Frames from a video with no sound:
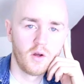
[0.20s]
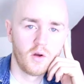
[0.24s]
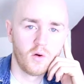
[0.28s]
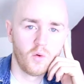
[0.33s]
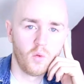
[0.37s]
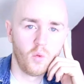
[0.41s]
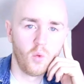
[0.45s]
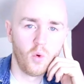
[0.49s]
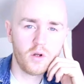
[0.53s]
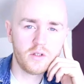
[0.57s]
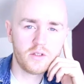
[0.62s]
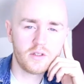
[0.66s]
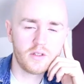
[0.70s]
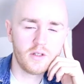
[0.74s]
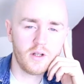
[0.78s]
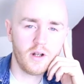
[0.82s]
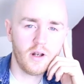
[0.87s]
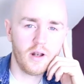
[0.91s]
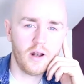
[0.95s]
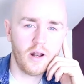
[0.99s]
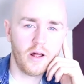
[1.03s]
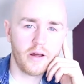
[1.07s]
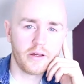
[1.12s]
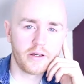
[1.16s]
What's it
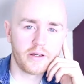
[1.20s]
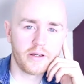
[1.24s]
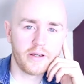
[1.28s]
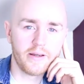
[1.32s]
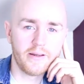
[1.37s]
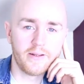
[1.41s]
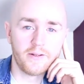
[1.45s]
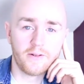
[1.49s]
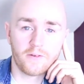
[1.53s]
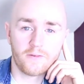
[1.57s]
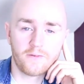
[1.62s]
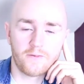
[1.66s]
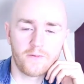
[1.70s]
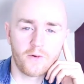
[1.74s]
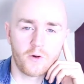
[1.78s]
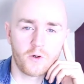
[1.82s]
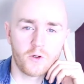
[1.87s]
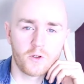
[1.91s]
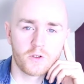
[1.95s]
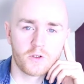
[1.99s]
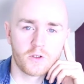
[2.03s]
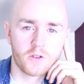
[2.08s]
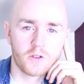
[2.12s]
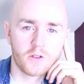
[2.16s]
like in your
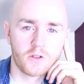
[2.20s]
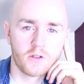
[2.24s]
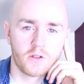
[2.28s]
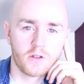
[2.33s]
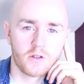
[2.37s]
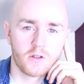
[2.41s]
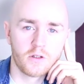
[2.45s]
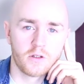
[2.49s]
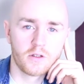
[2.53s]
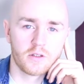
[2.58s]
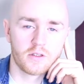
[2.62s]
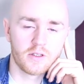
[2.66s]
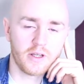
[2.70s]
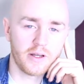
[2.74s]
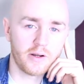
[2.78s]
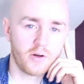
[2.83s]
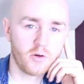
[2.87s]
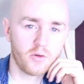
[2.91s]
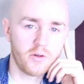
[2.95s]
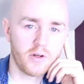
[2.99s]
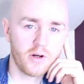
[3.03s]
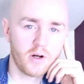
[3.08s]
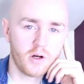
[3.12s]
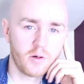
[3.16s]
first
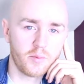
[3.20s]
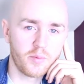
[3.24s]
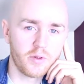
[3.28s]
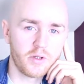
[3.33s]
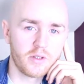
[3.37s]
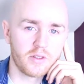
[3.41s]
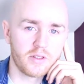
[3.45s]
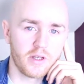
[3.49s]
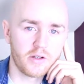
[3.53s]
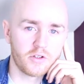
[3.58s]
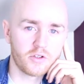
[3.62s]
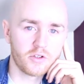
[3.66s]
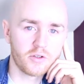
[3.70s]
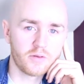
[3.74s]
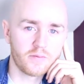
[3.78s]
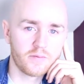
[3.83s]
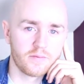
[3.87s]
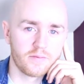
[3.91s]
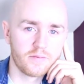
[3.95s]
psychotherapy session?